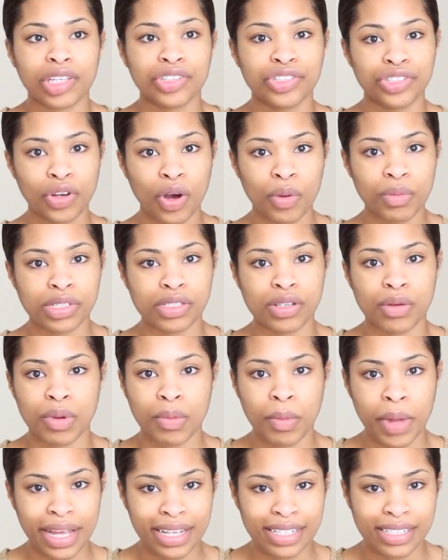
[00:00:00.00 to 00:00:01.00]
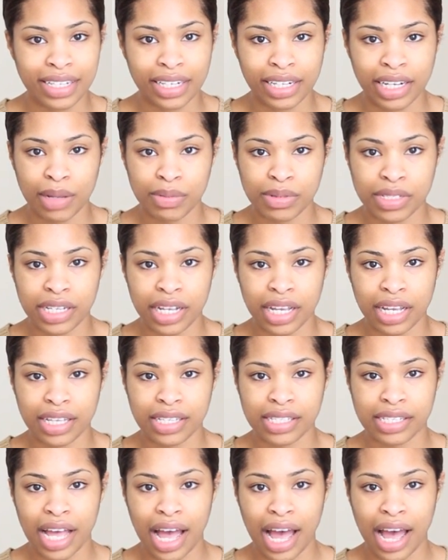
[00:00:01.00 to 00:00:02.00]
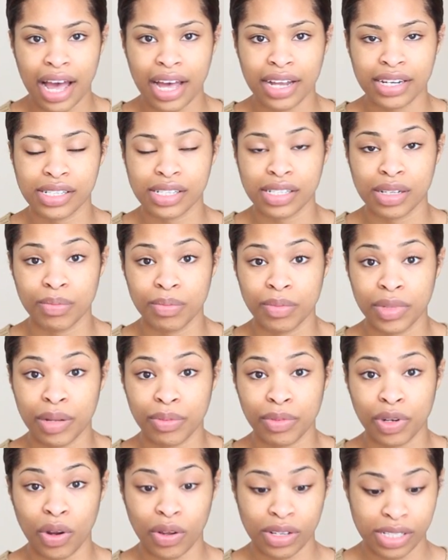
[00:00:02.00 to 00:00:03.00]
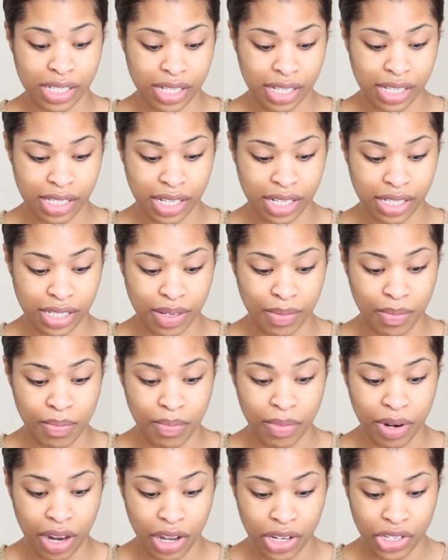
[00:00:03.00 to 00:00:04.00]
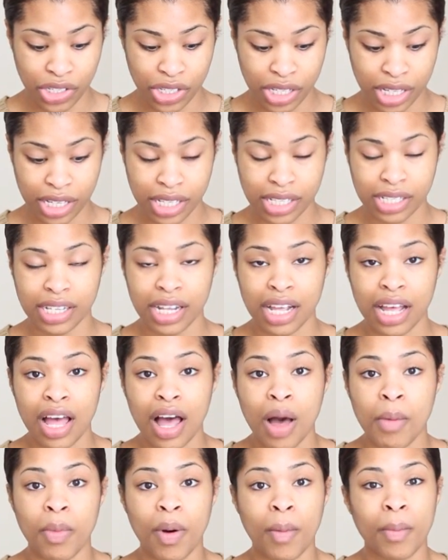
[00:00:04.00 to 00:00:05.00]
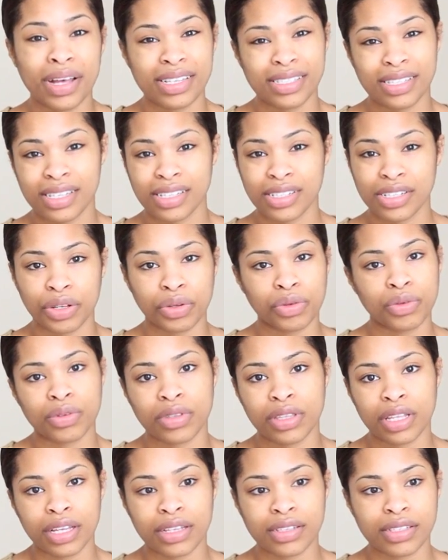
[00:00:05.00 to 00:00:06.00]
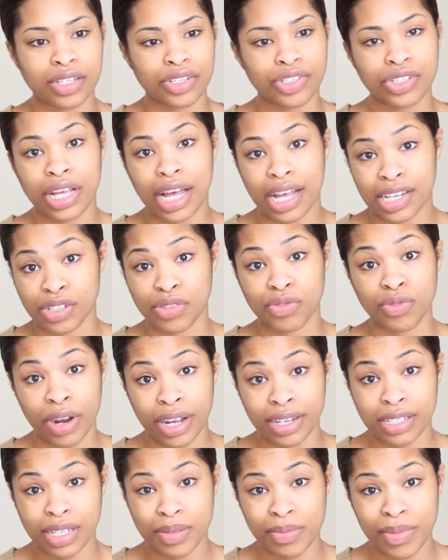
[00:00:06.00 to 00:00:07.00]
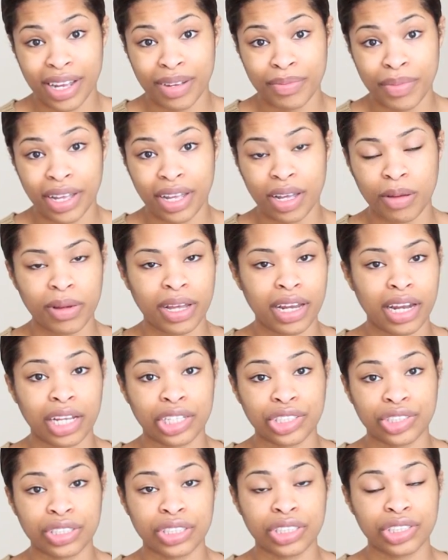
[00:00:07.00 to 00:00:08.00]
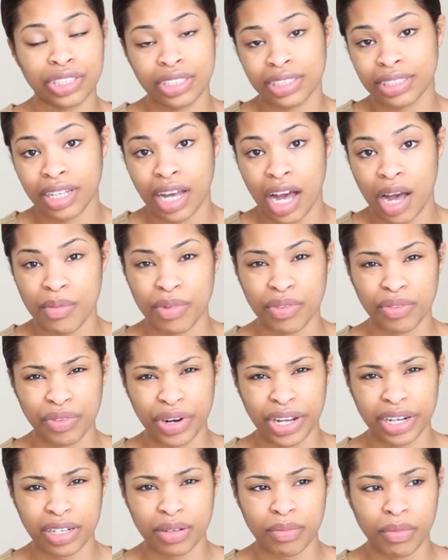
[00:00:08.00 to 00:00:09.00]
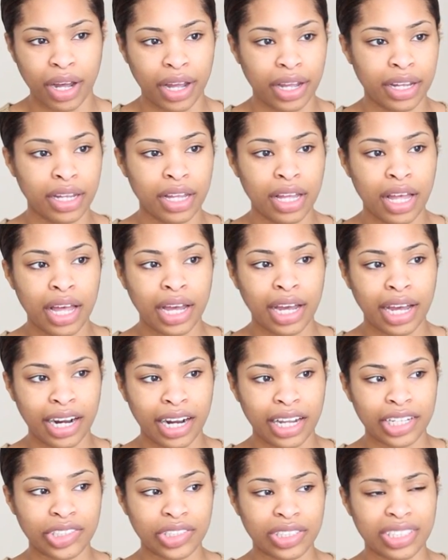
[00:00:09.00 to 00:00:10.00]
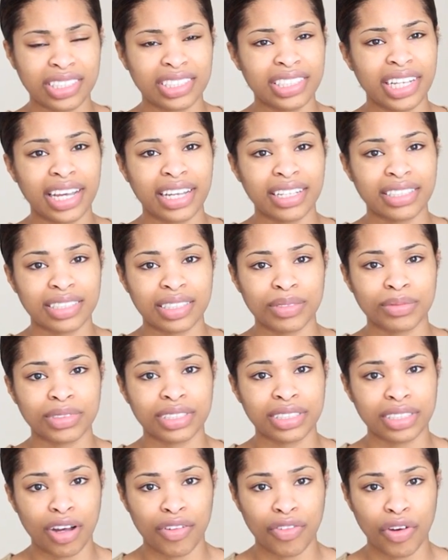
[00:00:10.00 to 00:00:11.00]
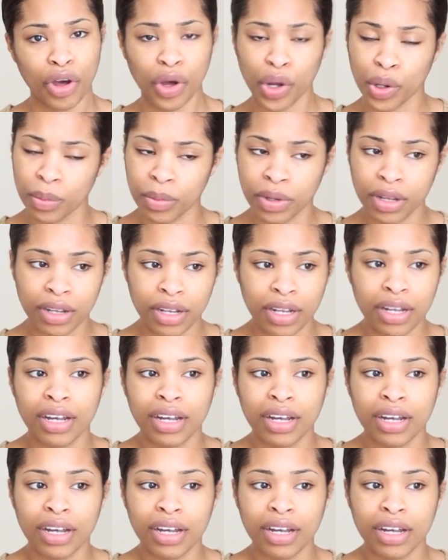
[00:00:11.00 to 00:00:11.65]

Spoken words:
She got me some amazing lipsticks and some lip glosses and some blushes. But my sister, who thinks that she has a right to my makeup collection, she's come and raided my collection and taken some stuff home.